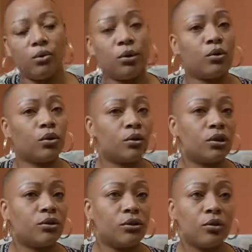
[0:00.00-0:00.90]
we go
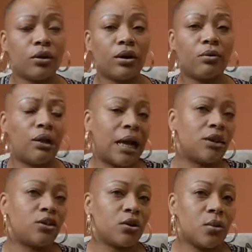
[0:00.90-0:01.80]
door-to-door, we
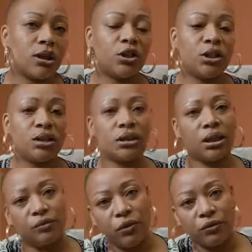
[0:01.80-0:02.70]
answer questions,
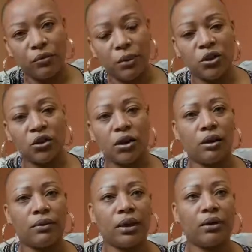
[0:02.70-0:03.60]
give you information
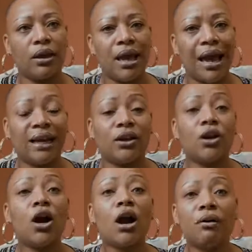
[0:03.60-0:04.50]
on there, and
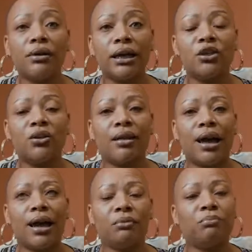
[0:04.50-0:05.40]
encourage
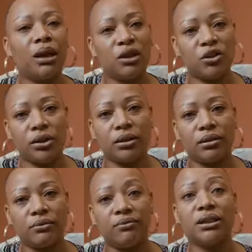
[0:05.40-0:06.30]
that
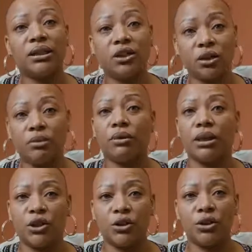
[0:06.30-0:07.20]
patient-physician
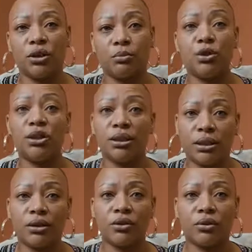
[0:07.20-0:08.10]
relationship, which is
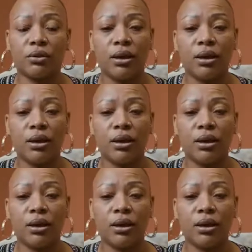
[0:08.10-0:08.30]
essential.